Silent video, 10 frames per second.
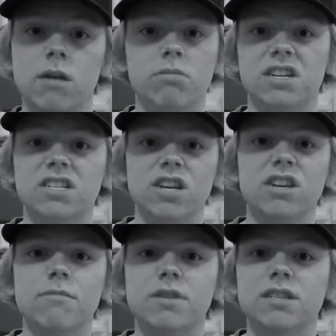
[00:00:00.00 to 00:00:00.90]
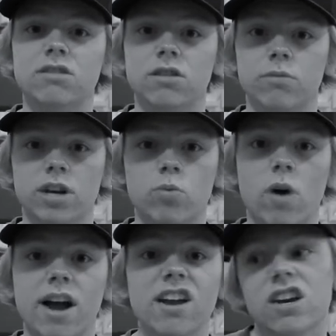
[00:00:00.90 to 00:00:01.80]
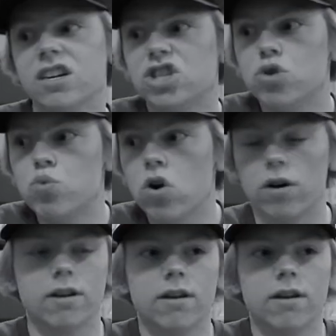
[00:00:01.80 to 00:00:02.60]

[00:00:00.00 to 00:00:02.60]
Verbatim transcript: But let's say you get busy during the week. Why? Because you work.